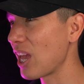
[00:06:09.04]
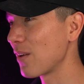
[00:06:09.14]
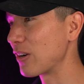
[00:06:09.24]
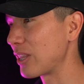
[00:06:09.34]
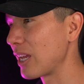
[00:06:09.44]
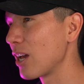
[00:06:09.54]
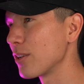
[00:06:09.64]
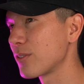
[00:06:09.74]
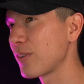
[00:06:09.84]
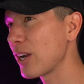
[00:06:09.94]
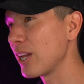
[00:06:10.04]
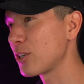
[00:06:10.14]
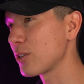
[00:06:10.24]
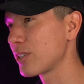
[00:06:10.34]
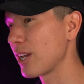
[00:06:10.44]
everything else. Very
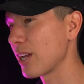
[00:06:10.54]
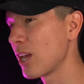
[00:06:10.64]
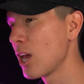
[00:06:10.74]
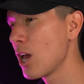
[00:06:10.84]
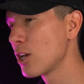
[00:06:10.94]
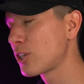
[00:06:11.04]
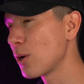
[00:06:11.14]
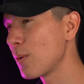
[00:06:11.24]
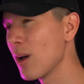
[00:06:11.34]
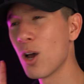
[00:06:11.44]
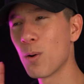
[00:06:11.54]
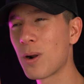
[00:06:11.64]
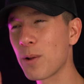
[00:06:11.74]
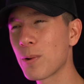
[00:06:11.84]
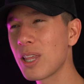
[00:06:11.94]
interesting. So what
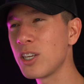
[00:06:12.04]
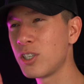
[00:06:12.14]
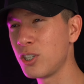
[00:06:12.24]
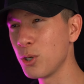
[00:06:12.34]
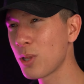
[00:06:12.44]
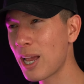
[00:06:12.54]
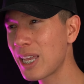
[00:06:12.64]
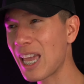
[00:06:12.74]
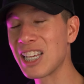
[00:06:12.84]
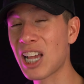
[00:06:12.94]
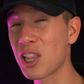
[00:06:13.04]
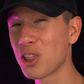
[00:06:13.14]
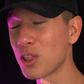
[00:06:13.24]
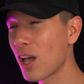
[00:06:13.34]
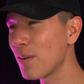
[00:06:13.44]
I really do like is I
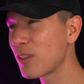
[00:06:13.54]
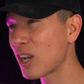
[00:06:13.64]
love the